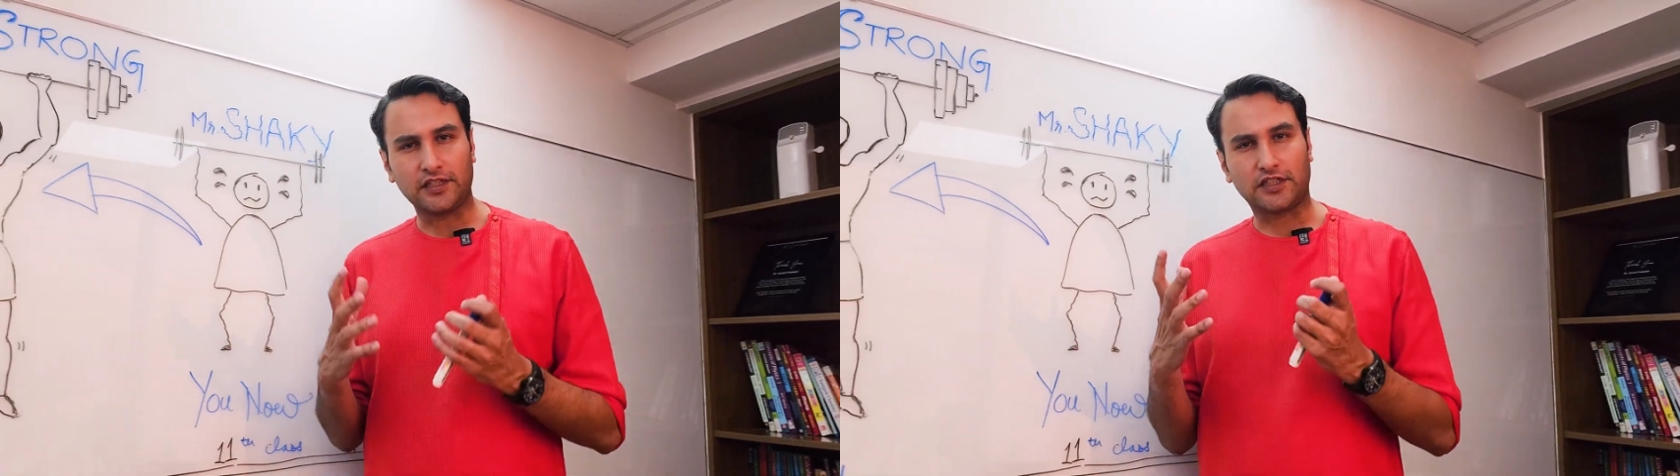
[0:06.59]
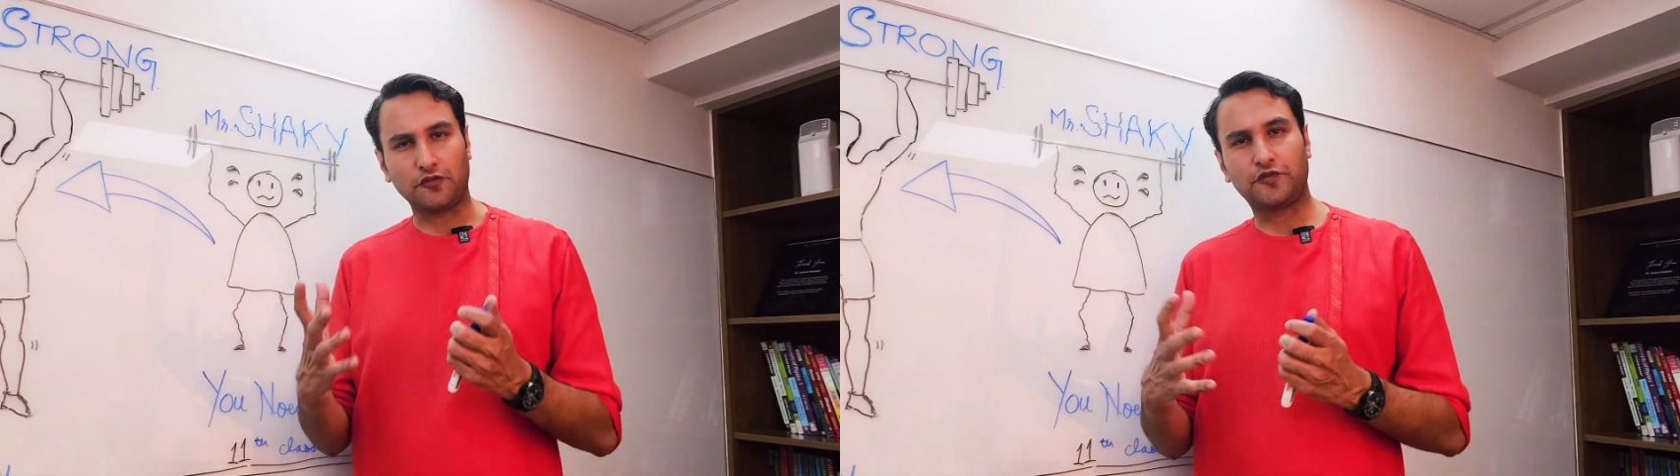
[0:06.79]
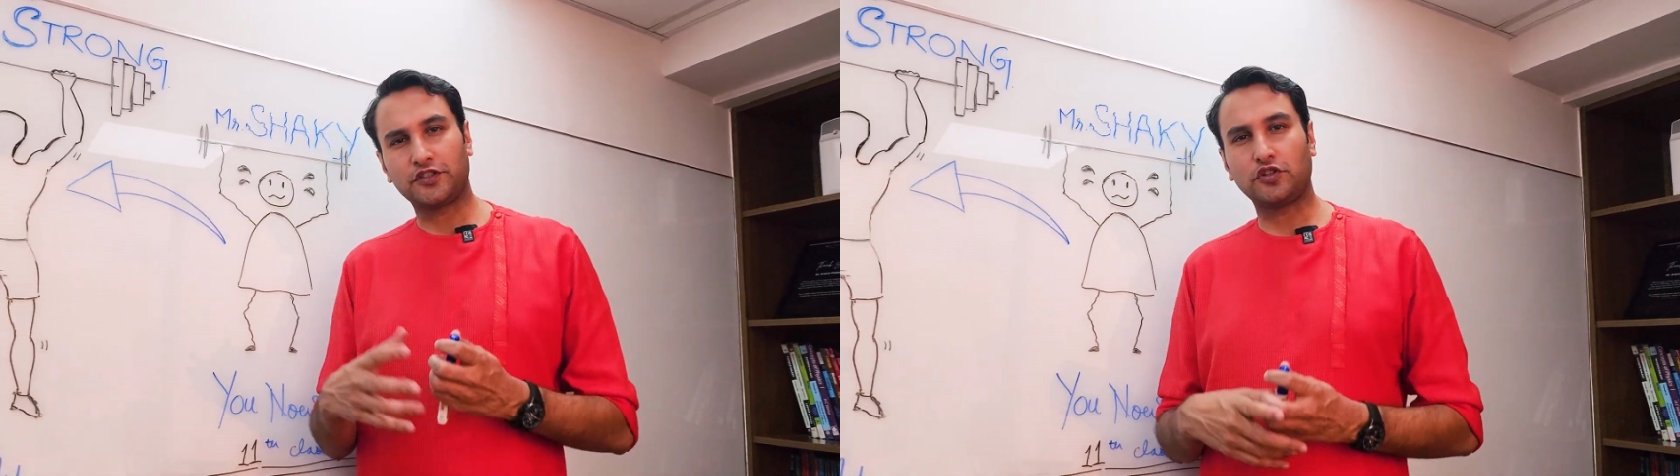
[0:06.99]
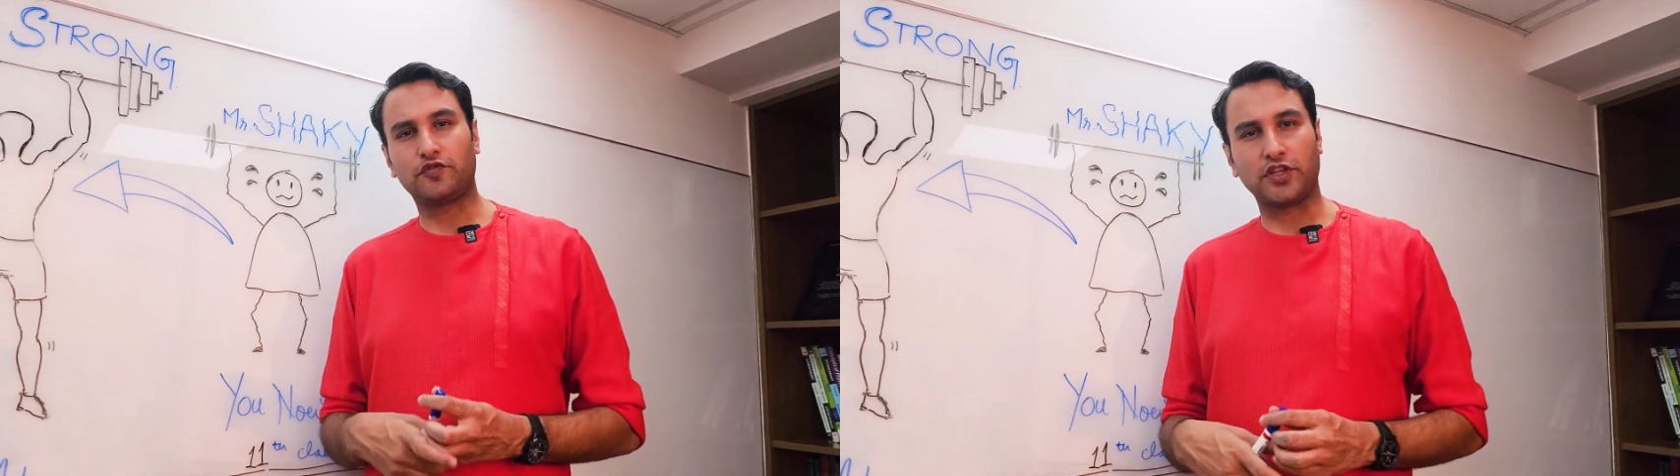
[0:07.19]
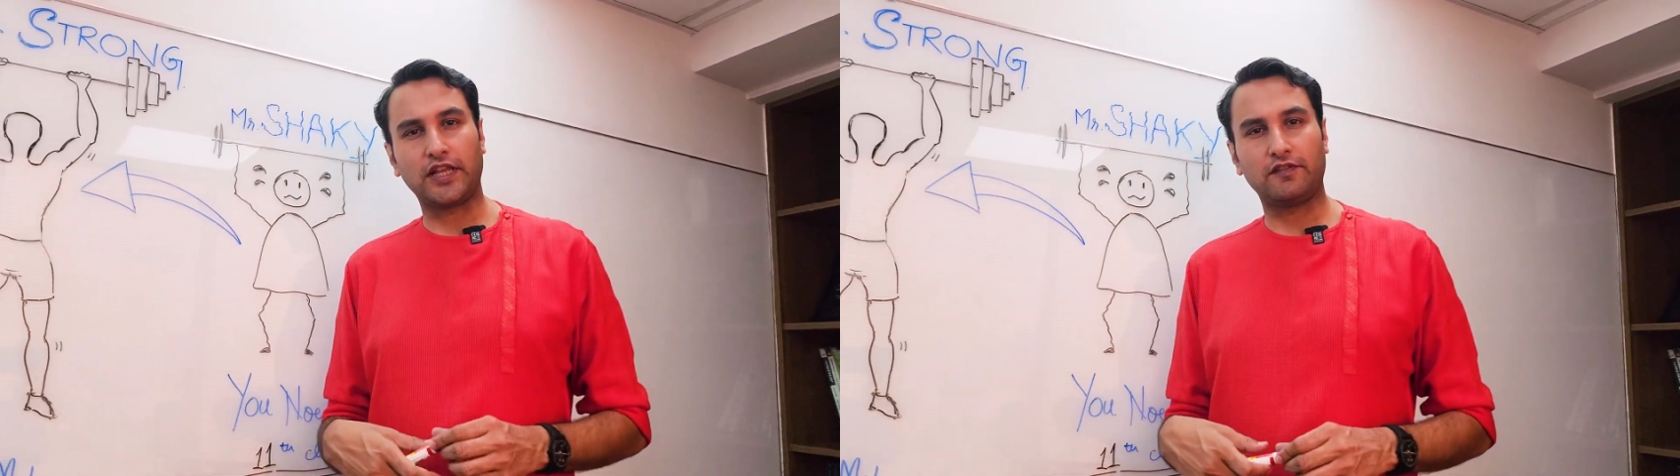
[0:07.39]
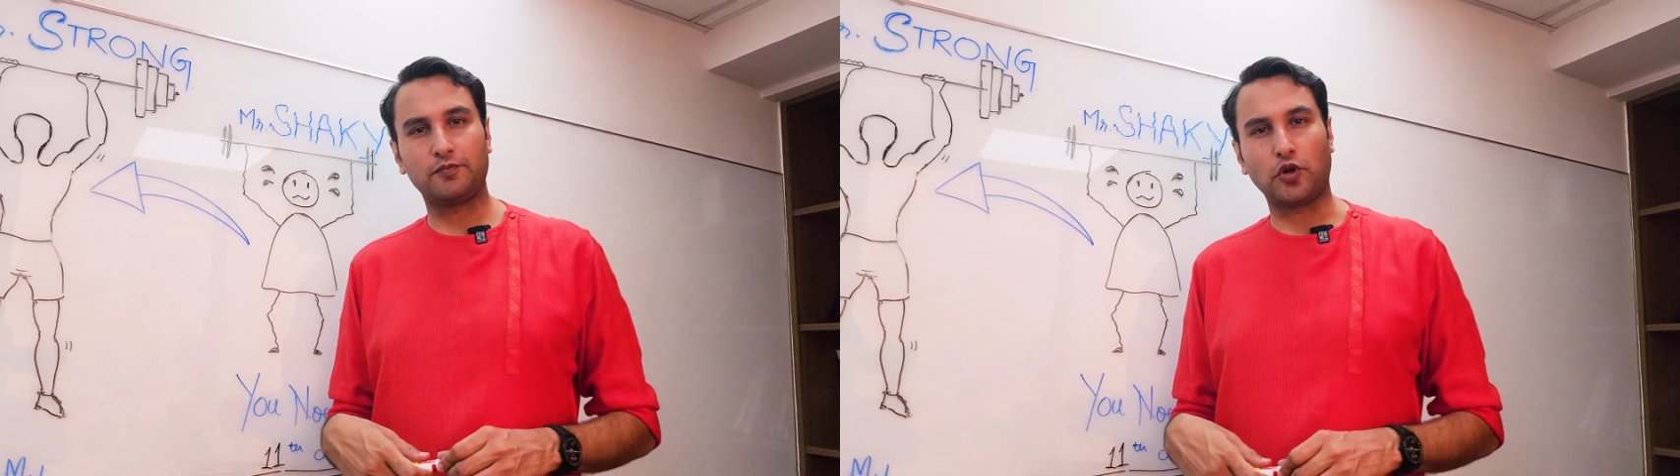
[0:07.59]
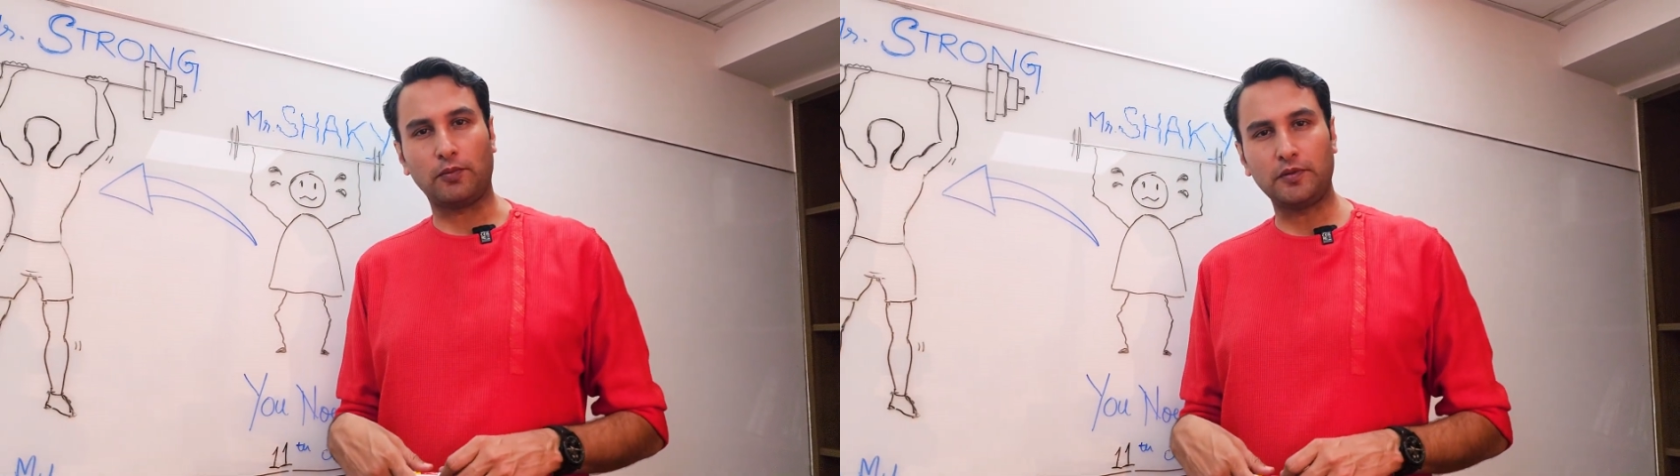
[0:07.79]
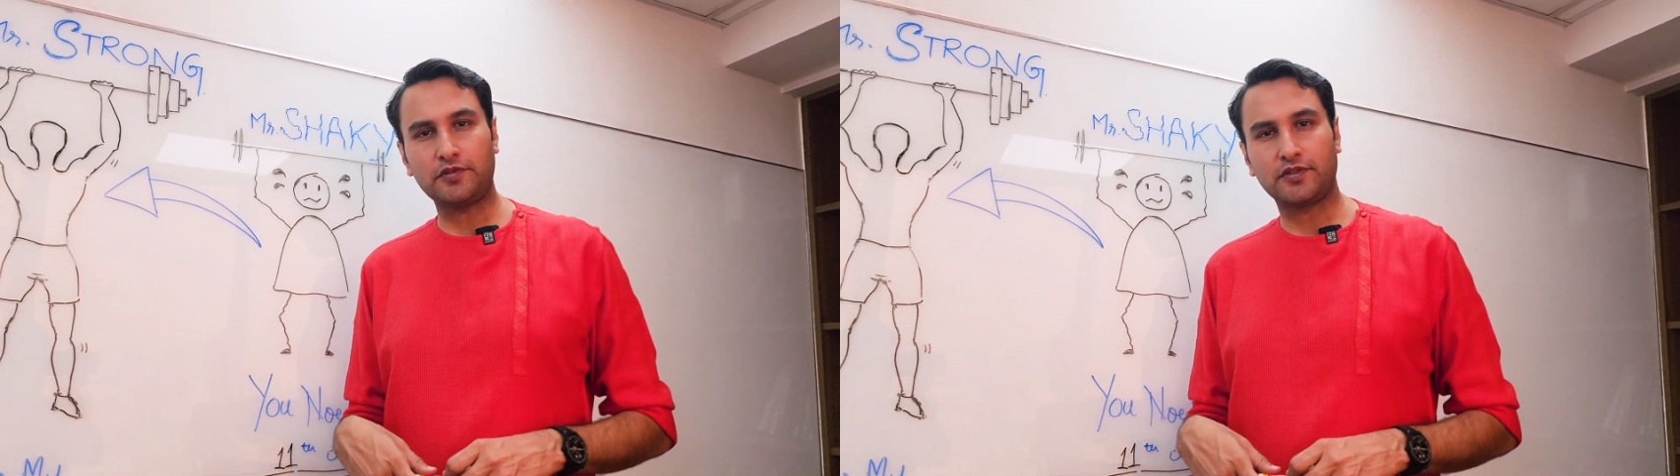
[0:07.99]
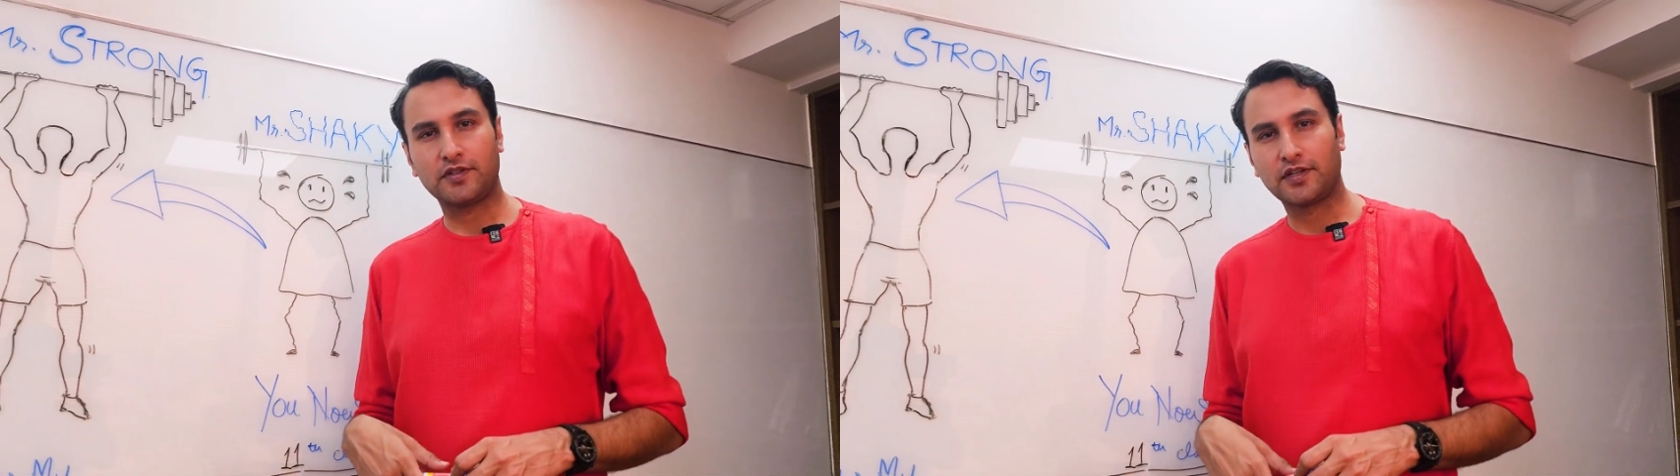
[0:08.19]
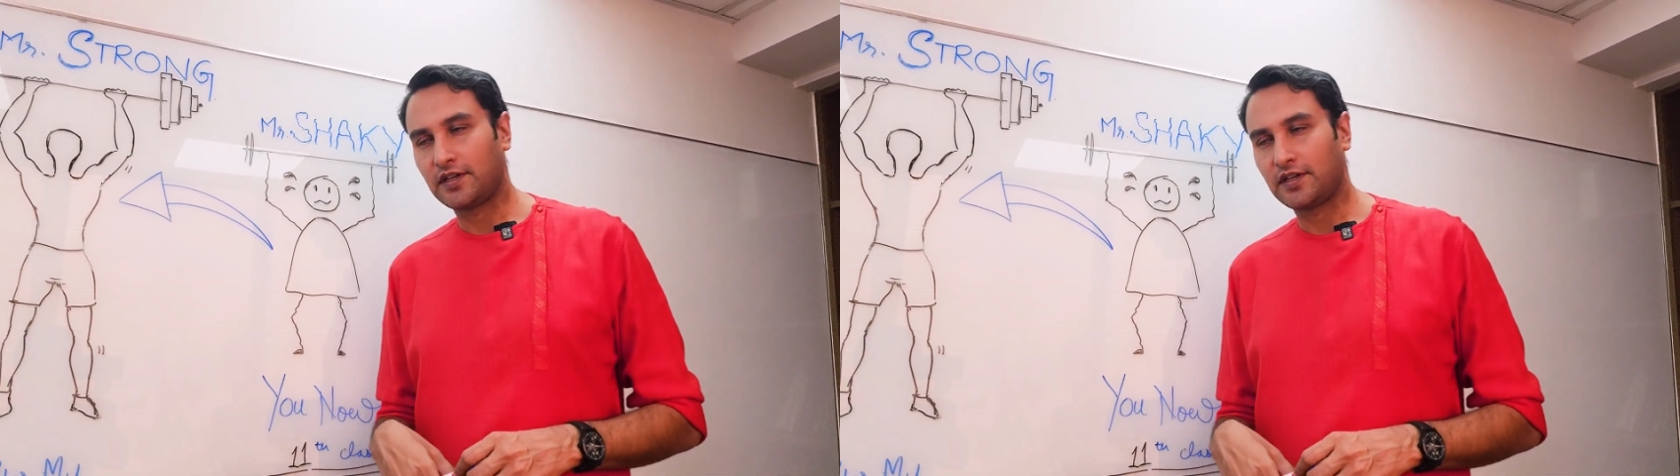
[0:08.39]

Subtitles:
toughness of JEE level problems?